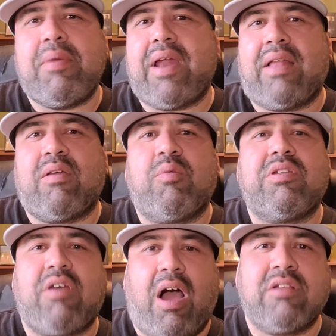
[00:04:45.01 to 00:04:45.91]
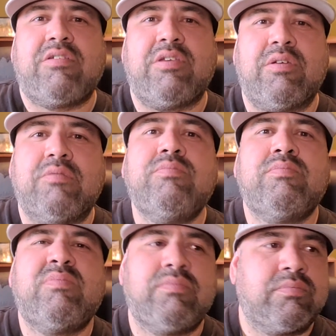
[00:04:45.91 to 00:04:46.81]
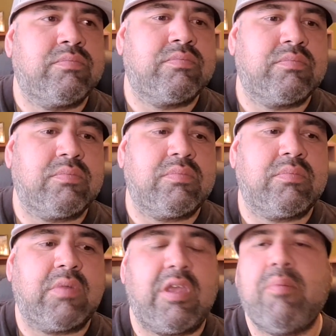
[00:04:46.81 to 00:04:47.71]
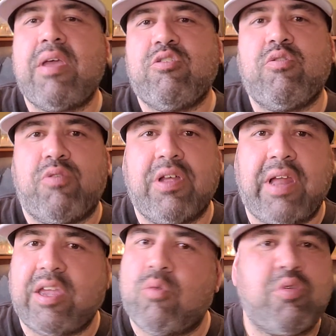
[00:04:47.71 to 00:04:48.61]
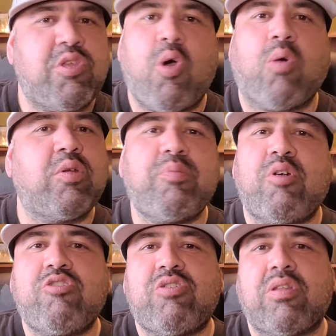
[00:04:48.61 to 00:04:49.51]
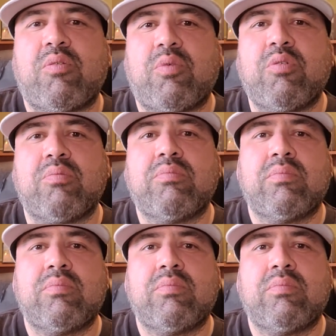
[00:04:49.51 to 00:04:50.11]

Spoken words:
Miranda would talk to you, he made you feel like you were the only person in the room.